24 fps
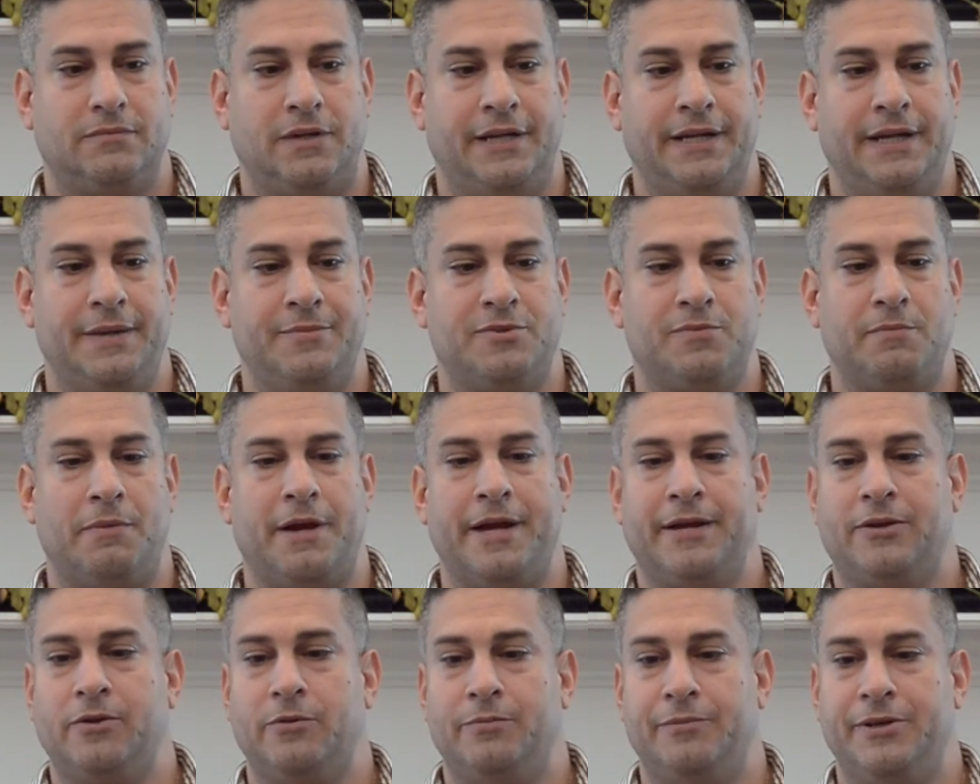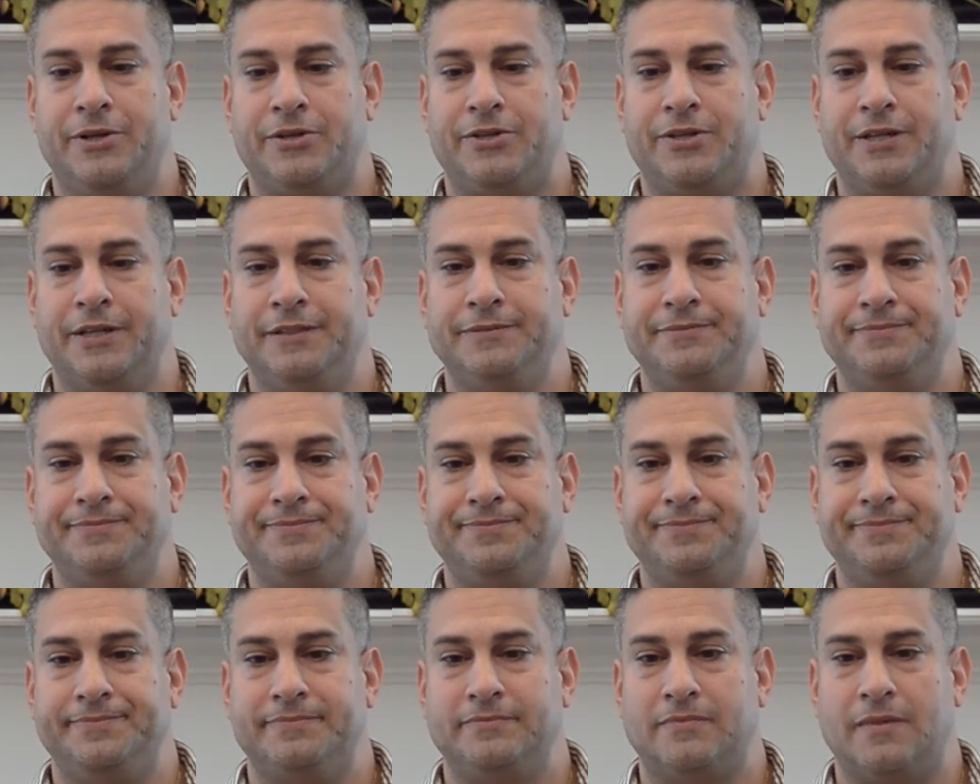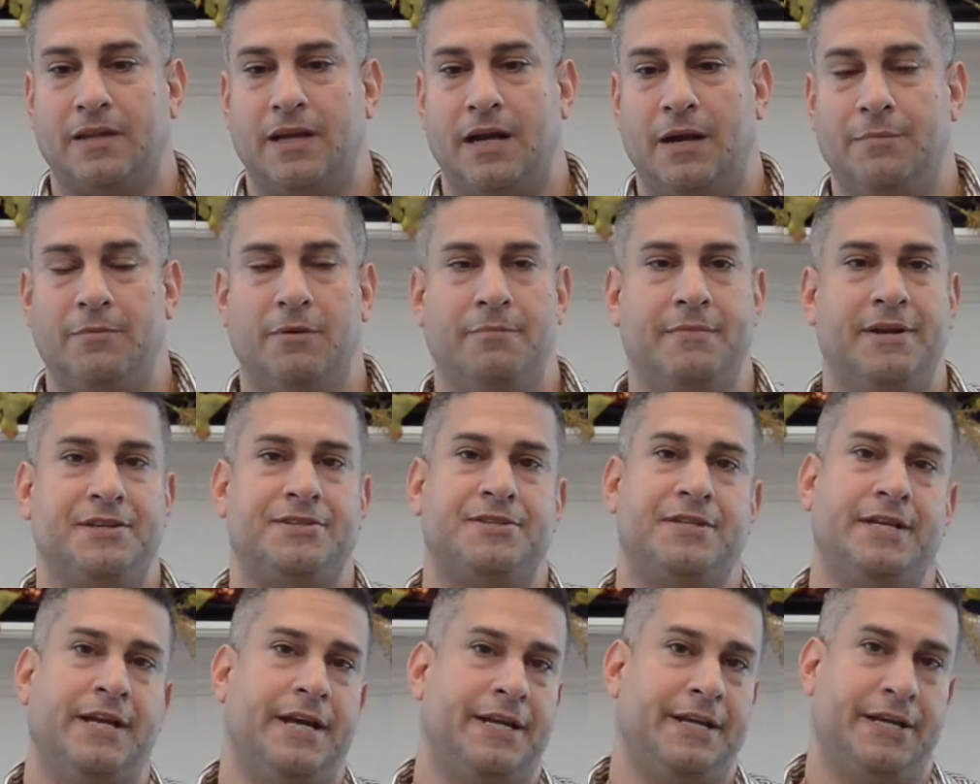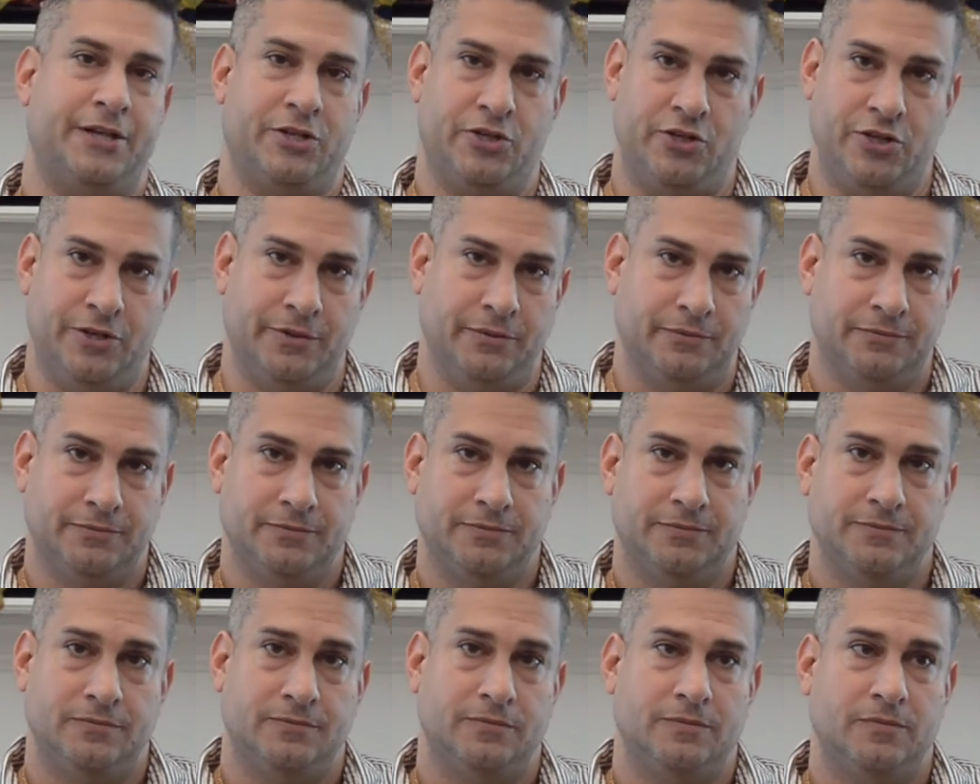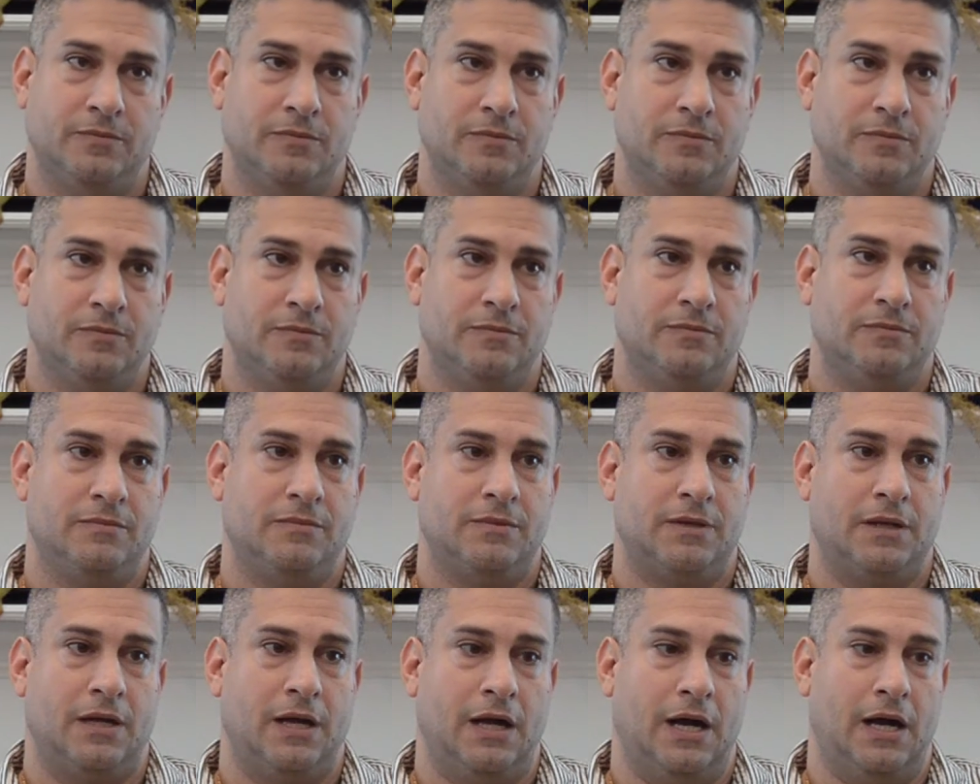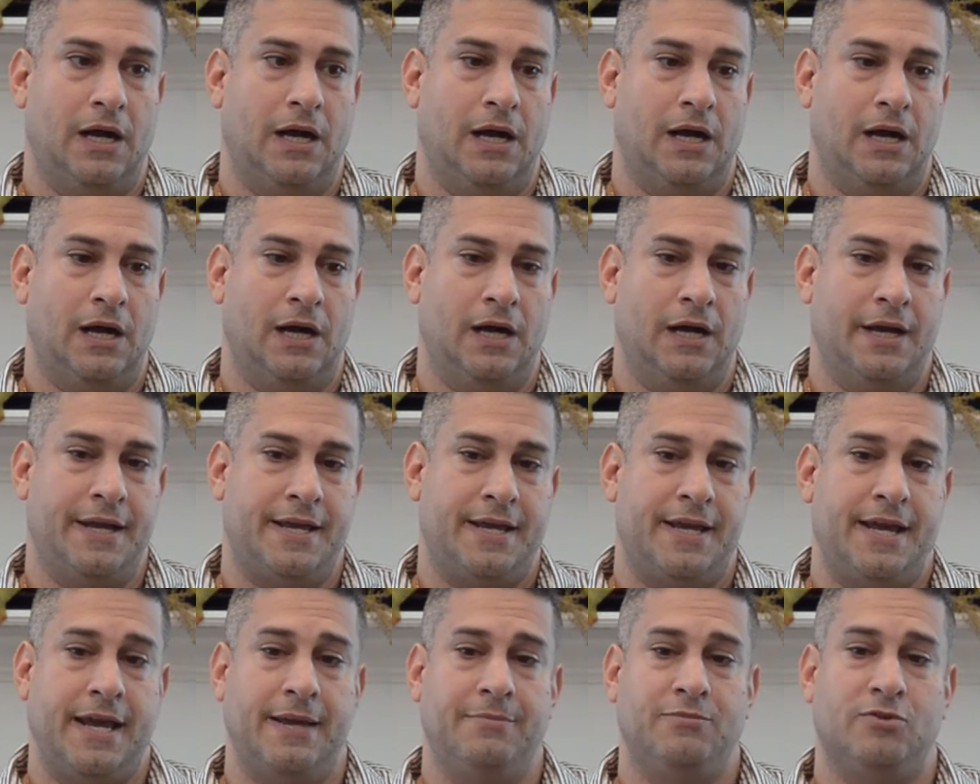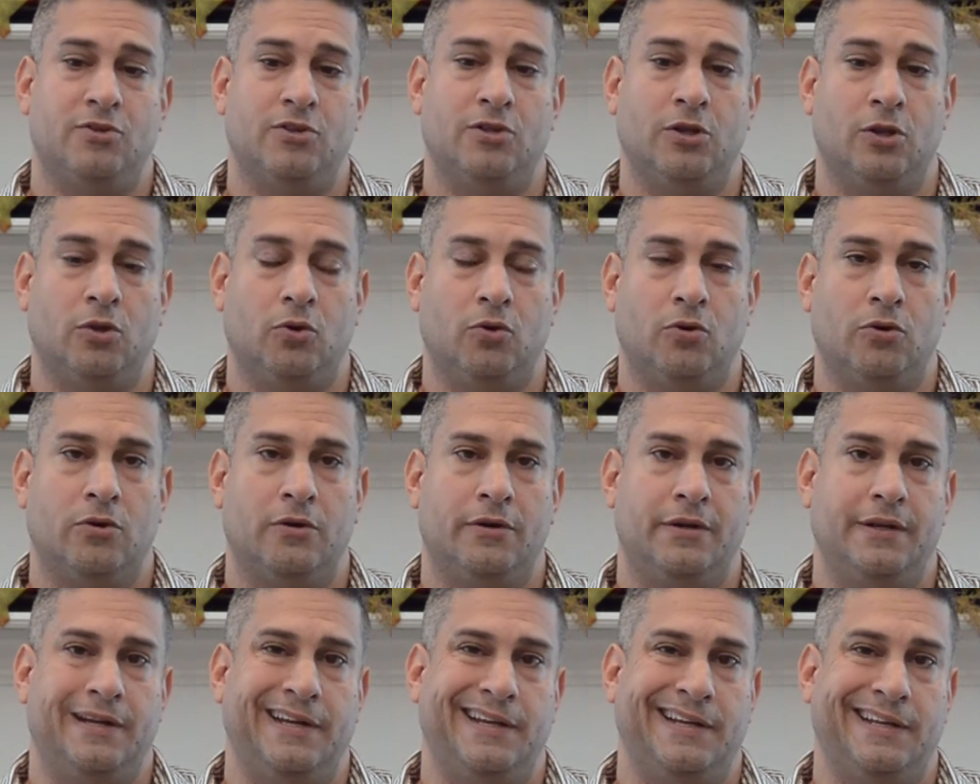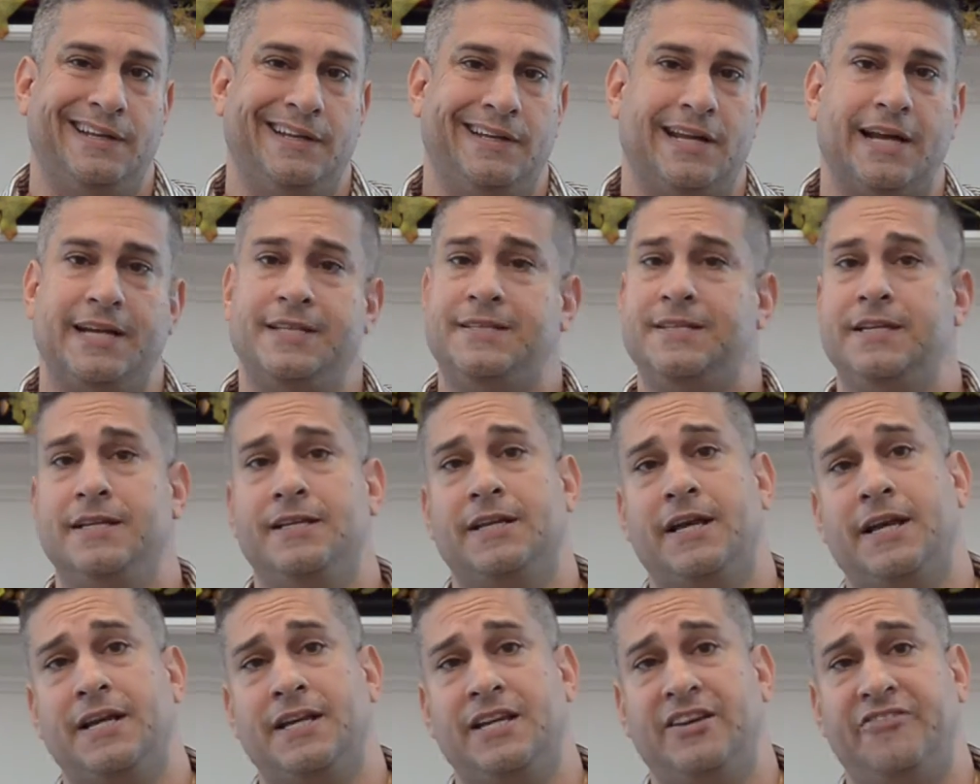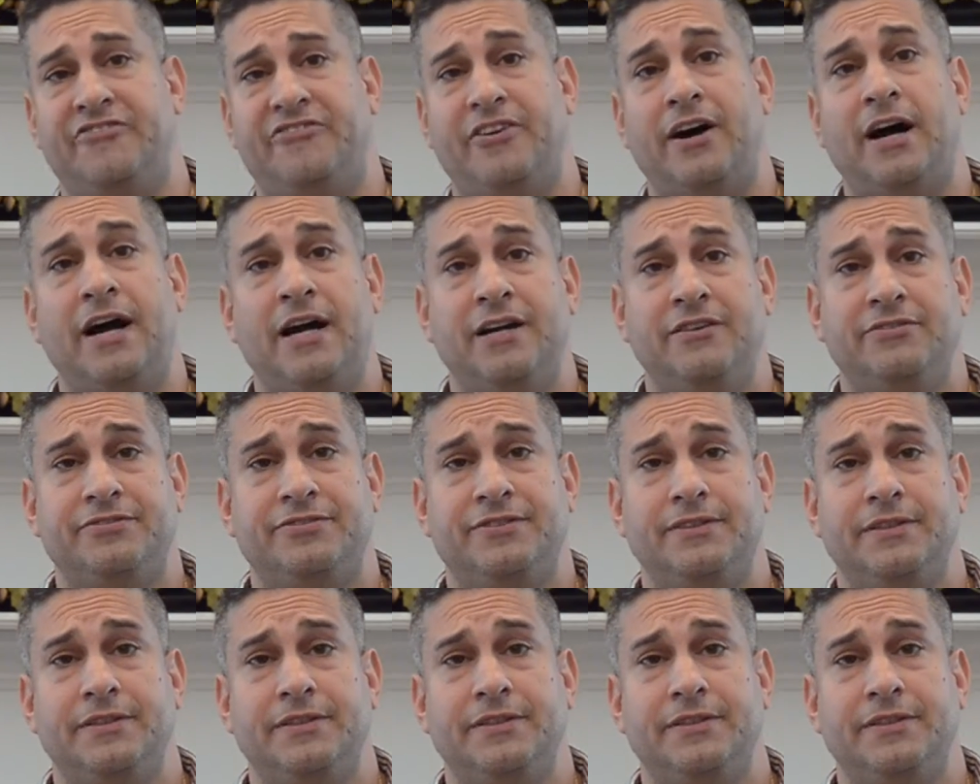My name is Michael Mishkin. I'm a Messianic Jew. I came to the Lord in 1995.